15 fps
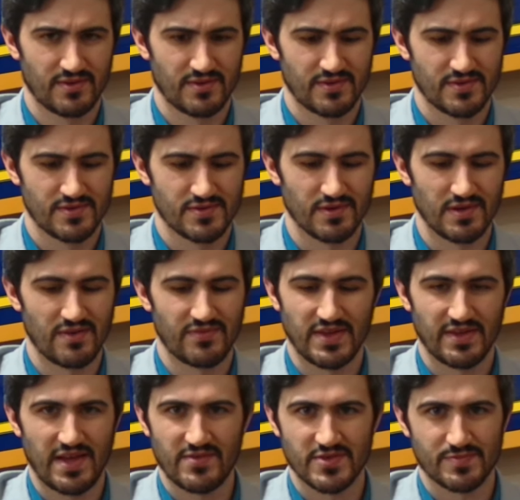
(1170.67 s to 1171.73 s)
So even if they
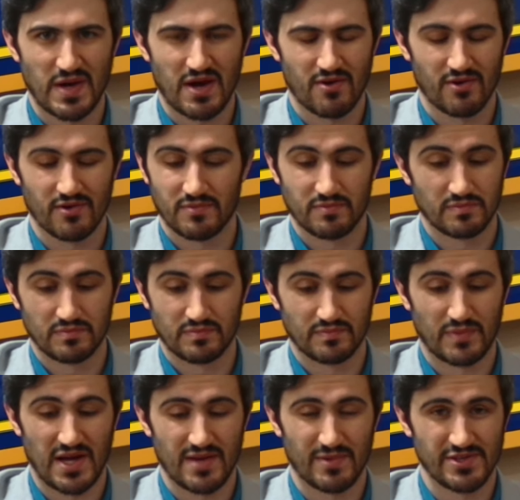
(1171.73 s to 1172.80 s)
give this power,
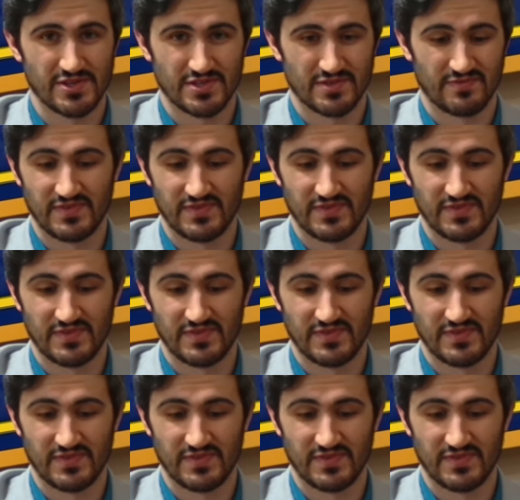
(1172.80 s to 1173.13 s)
Biden might just